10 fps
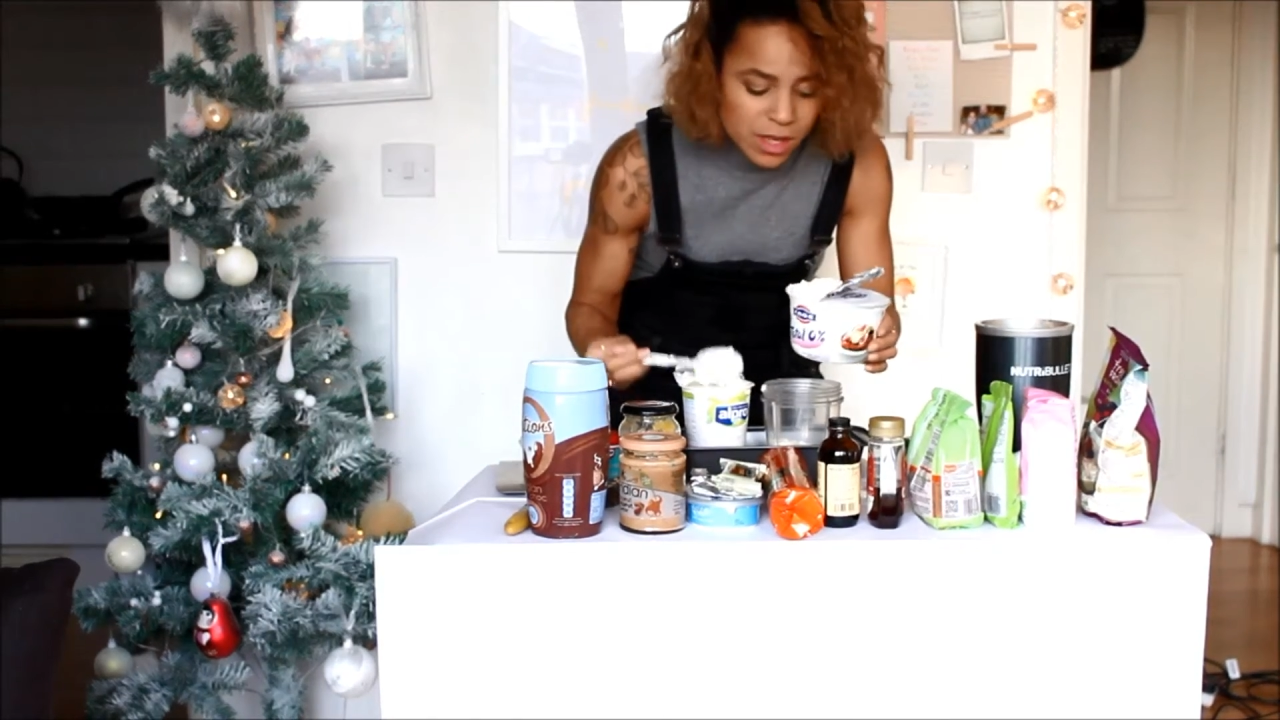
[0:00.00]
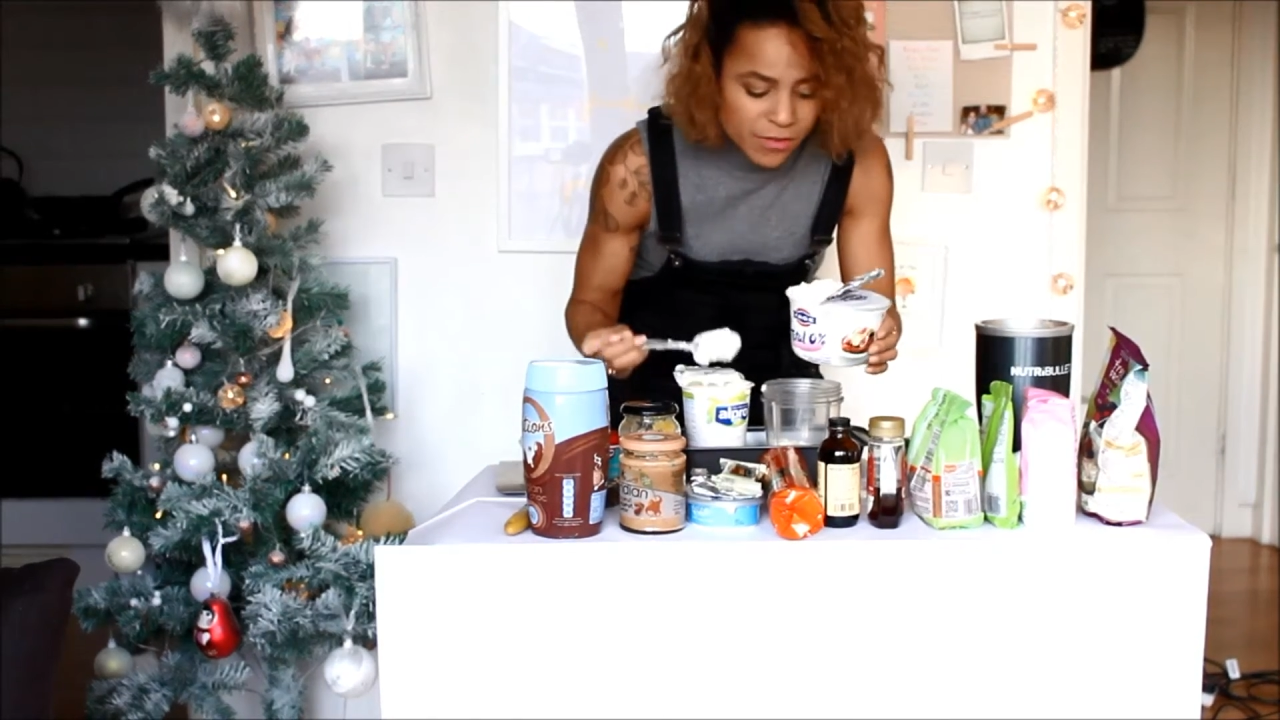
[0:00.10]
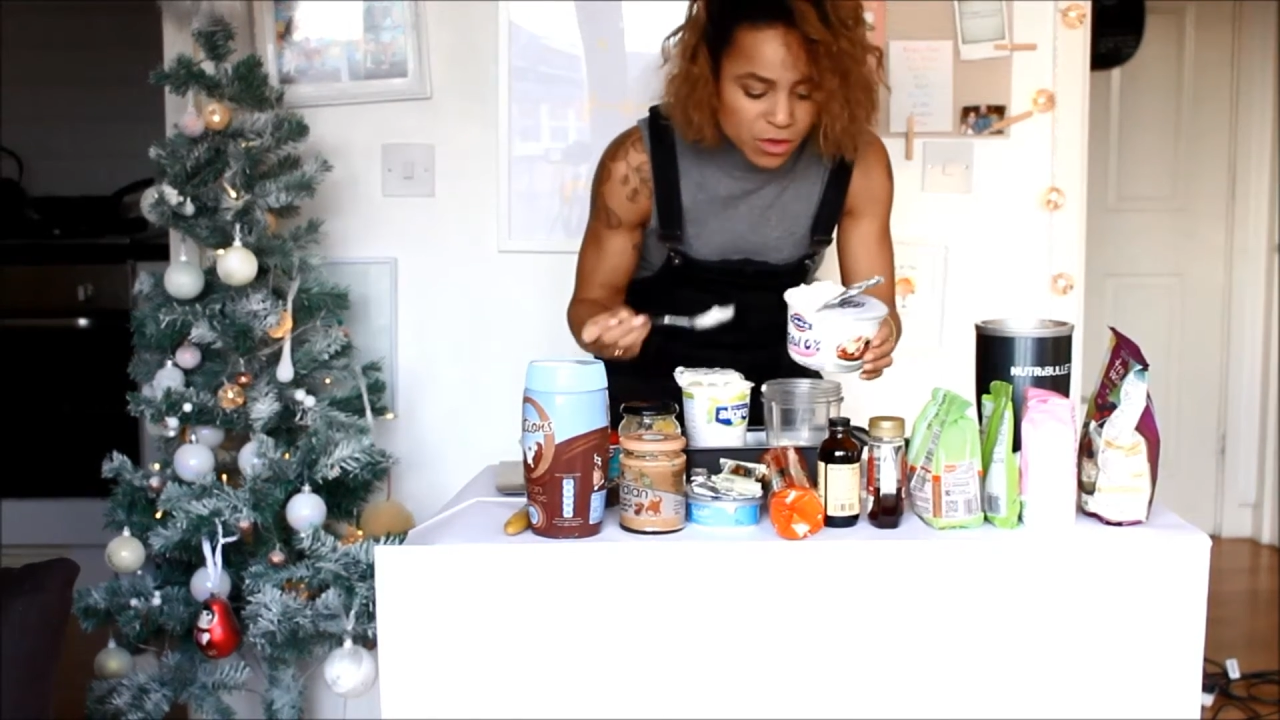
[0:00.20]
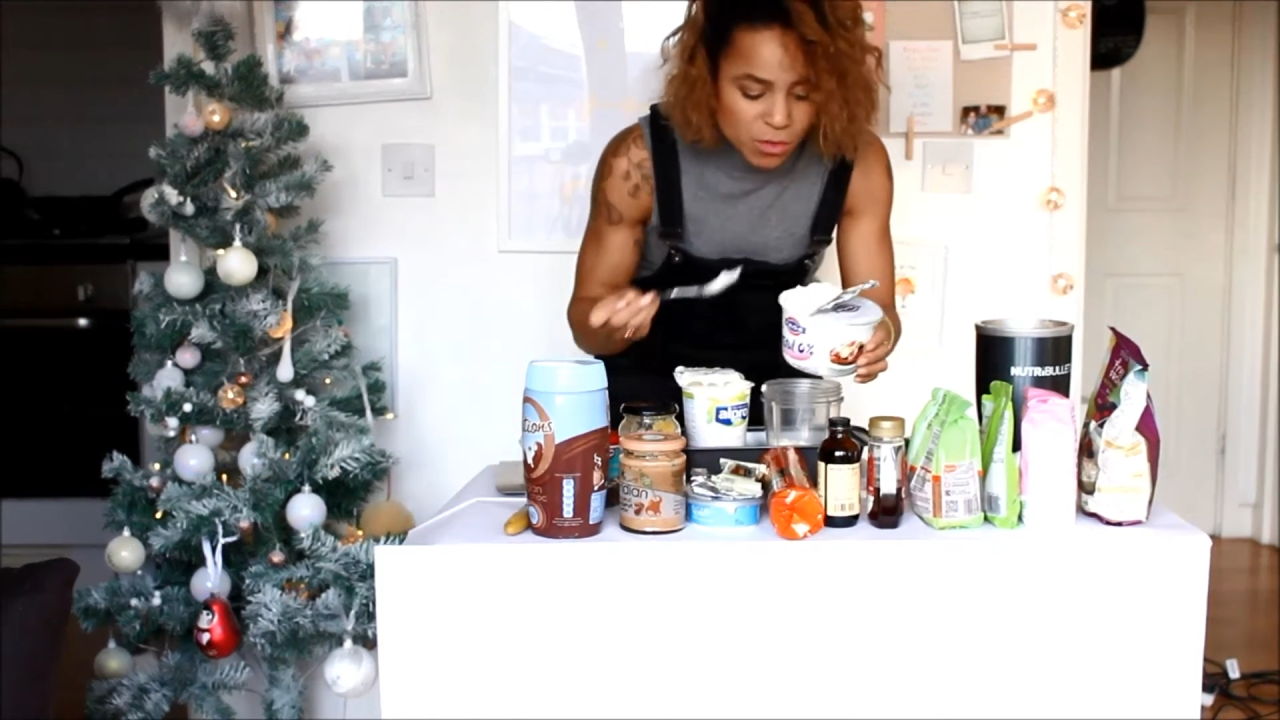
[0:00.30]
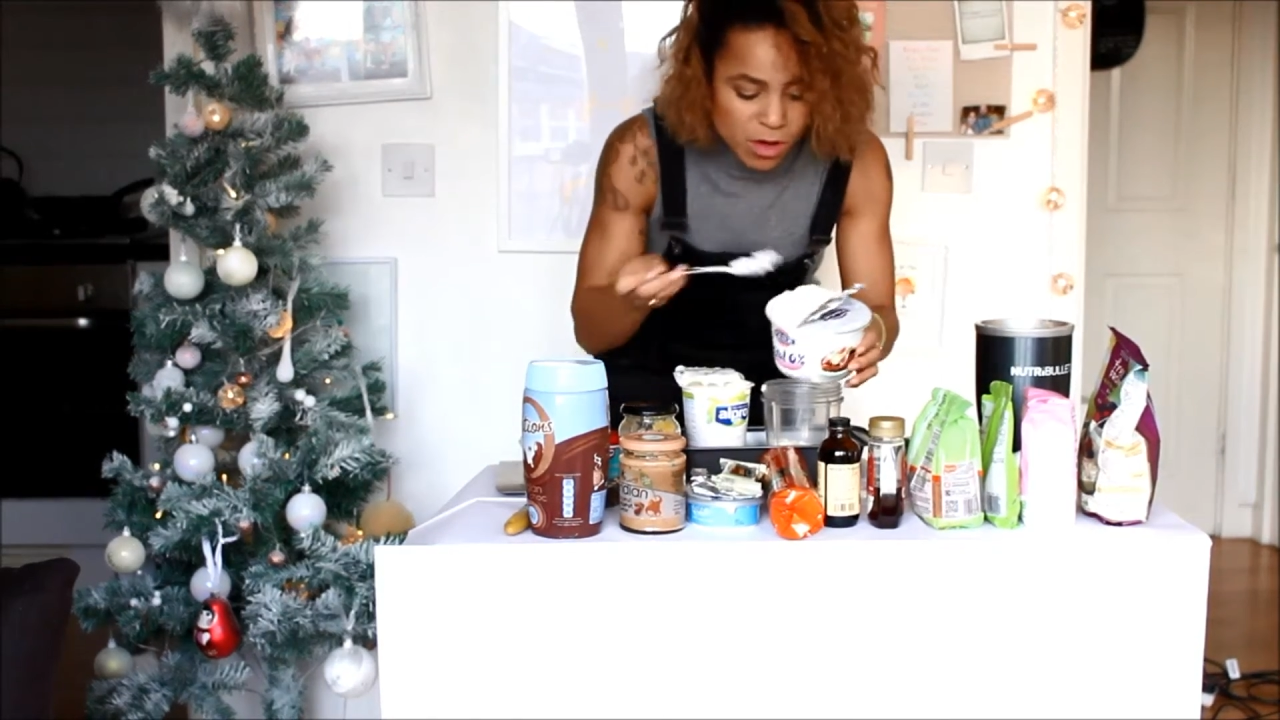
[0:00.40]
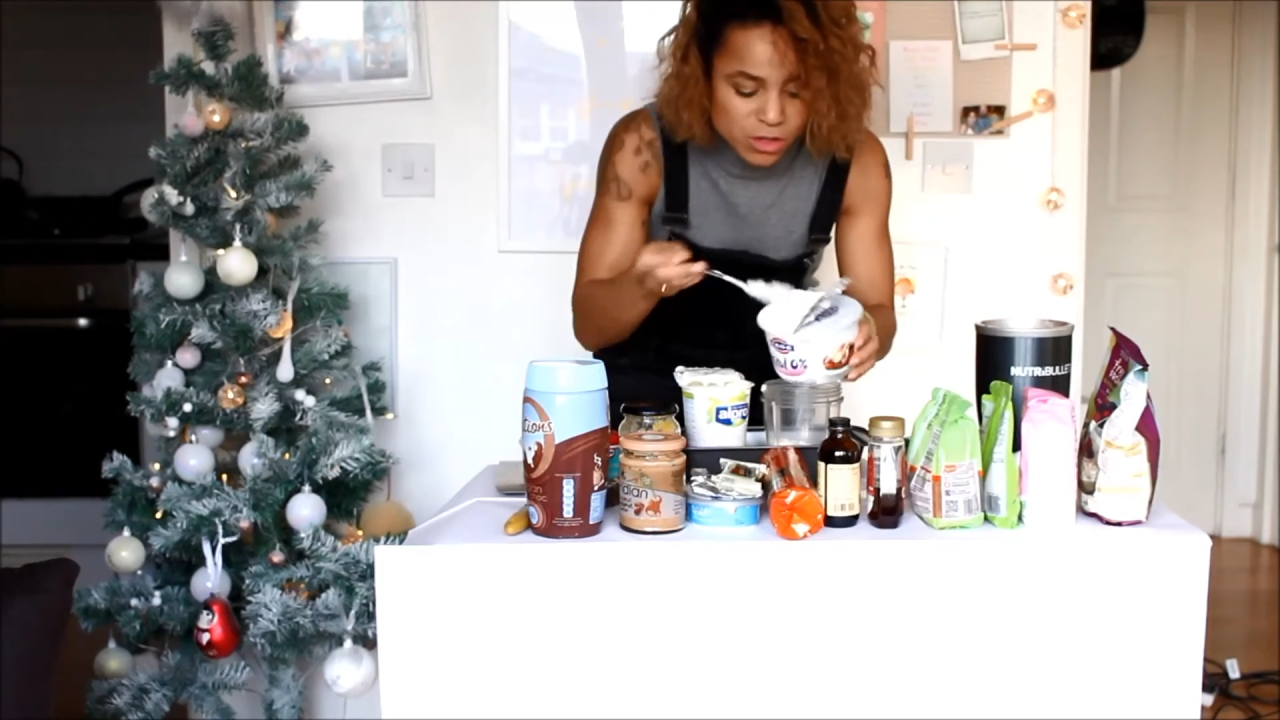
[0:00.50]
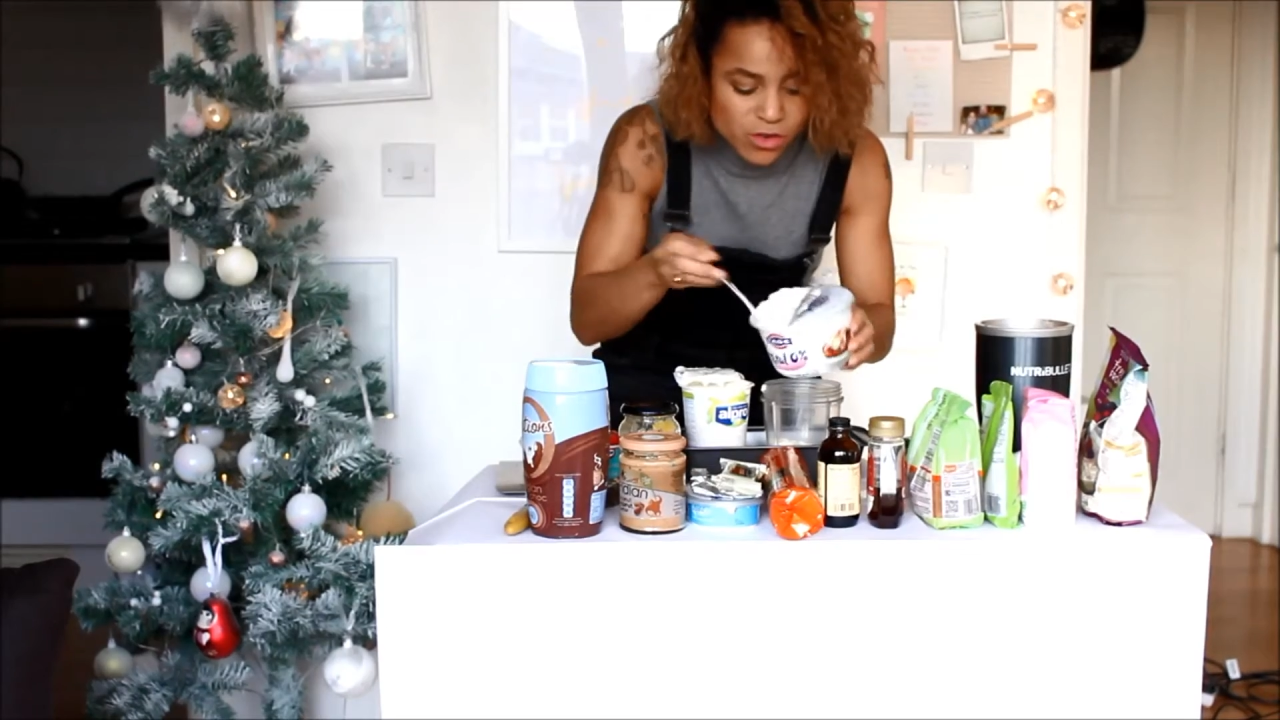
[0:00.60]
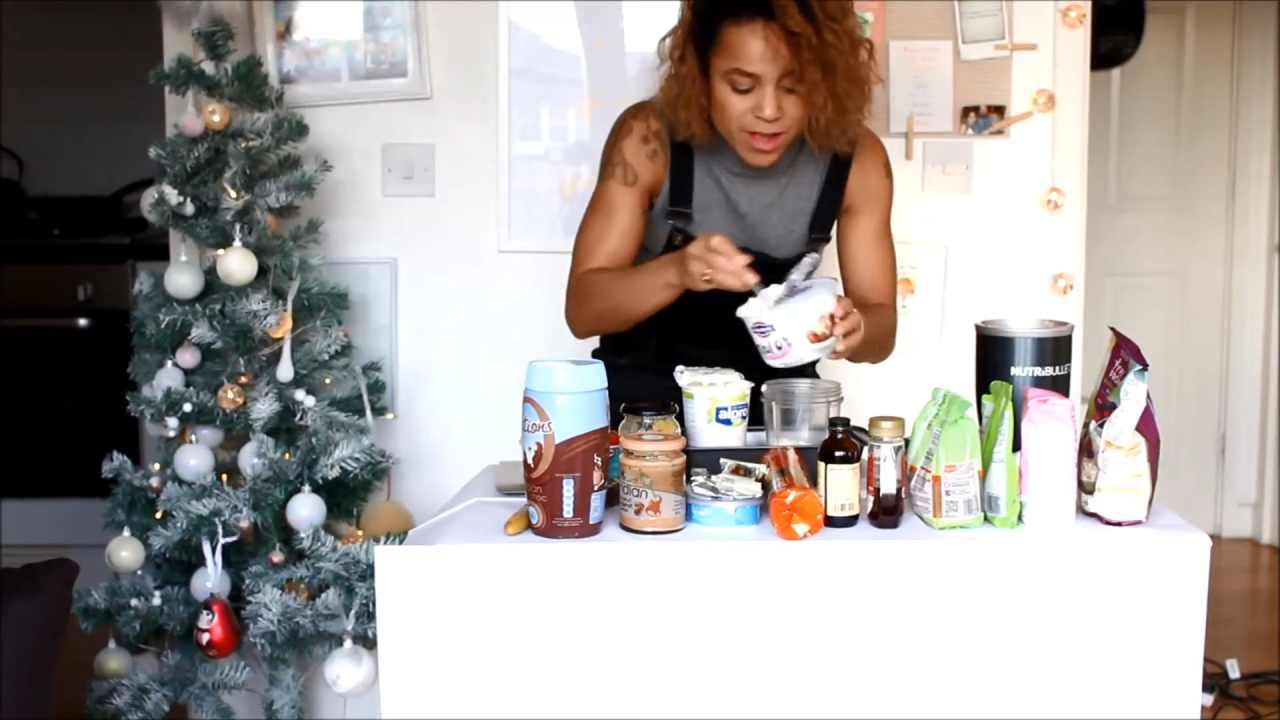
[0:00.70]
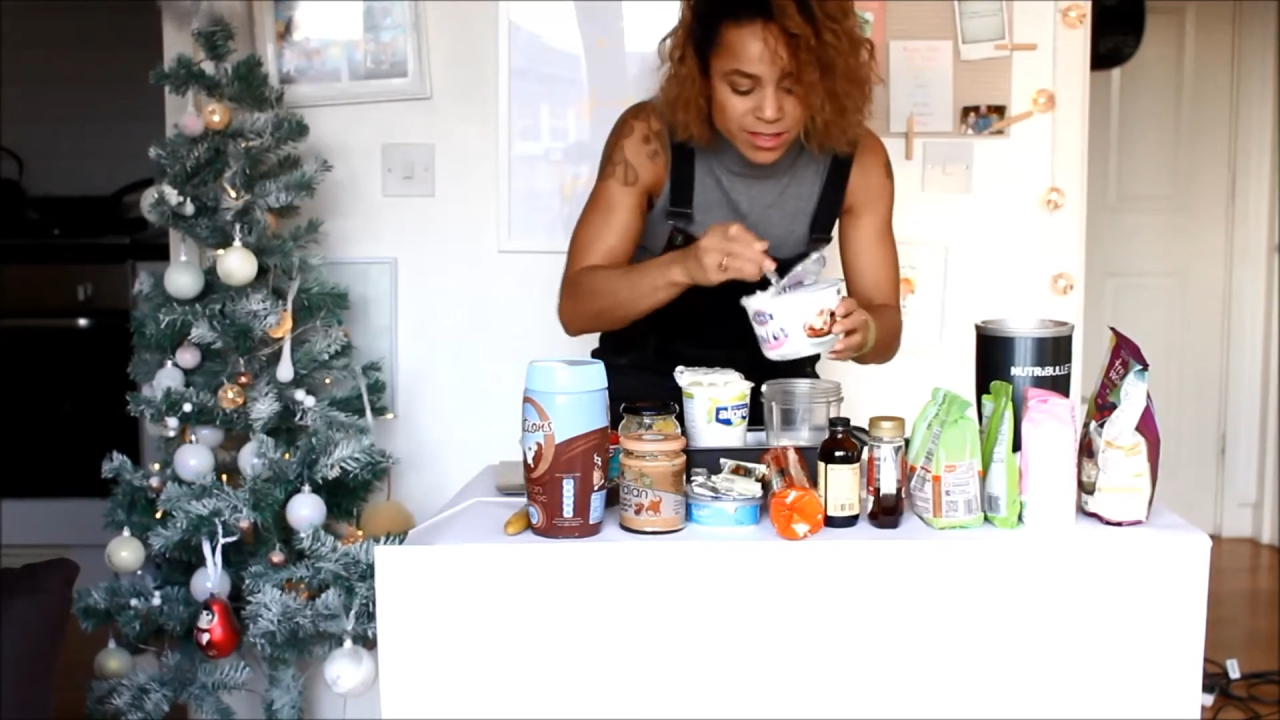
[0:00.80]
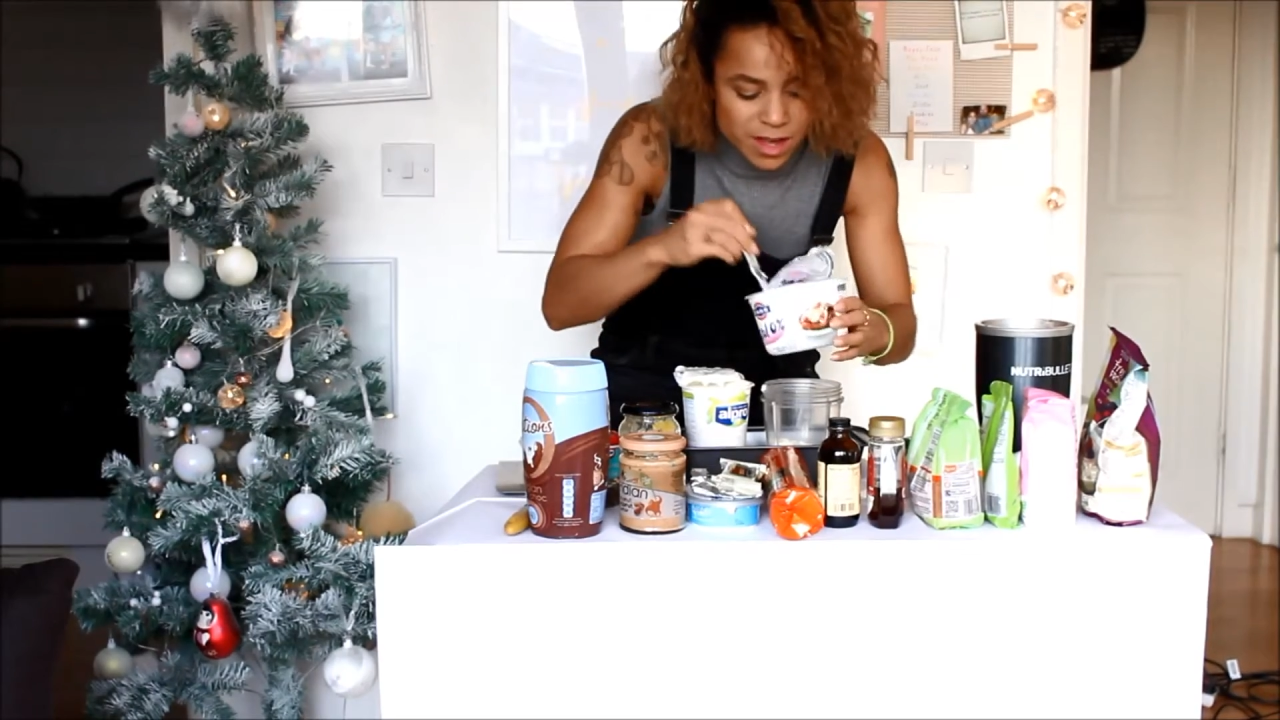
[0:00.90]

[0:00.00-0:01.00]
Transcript: if you are trying